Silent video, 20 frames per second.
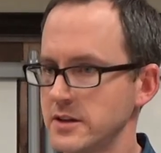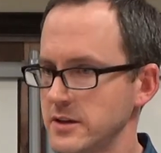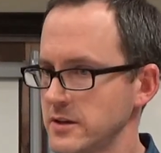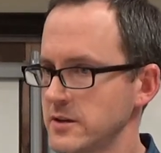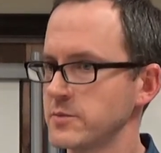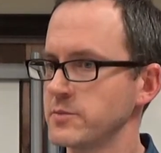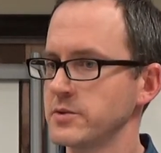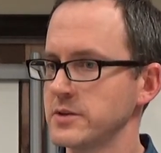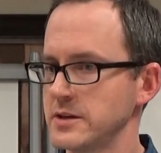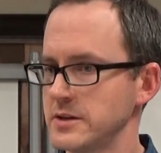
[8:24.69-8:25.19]

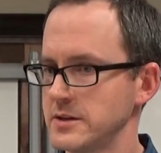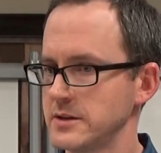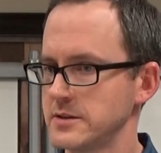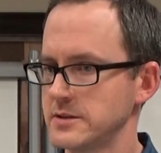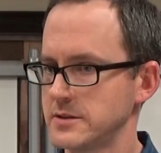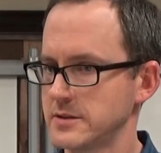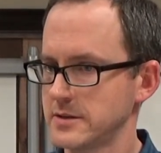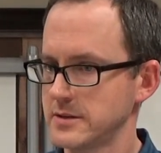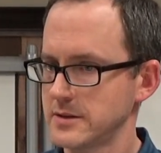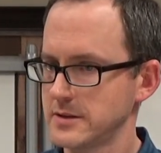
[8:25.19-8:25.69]

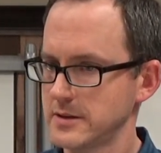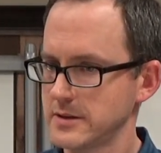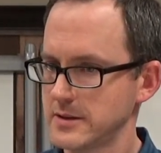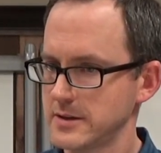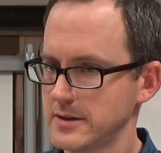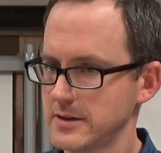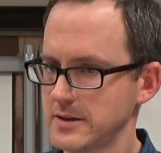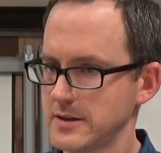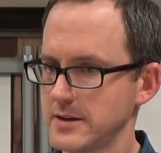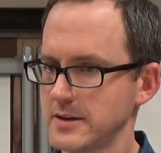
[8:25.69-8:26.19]
incompleteness
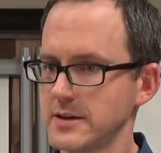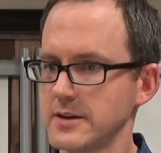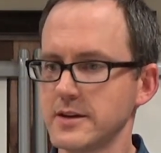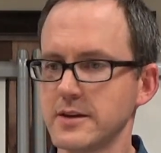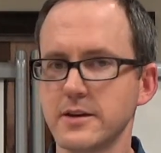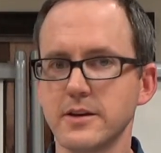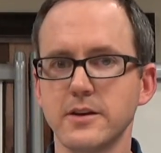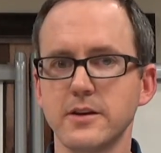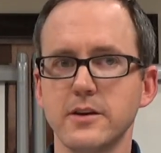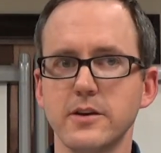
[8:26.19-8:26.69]

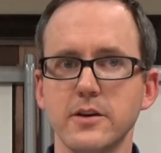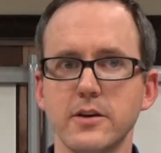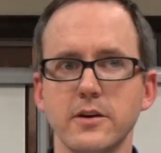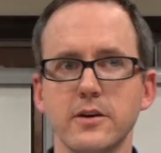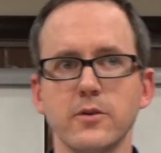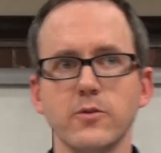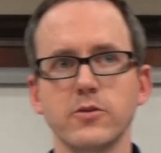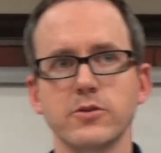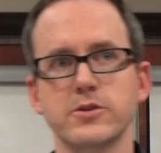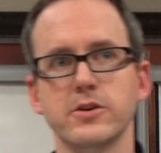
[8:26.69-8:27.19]

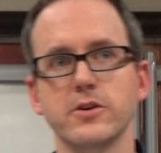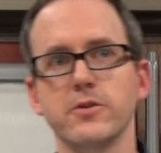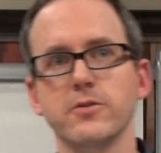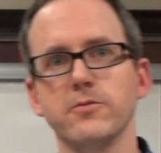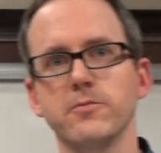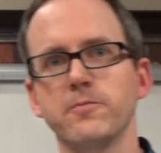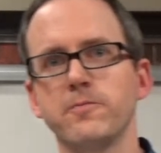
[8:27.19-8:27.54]
or tone.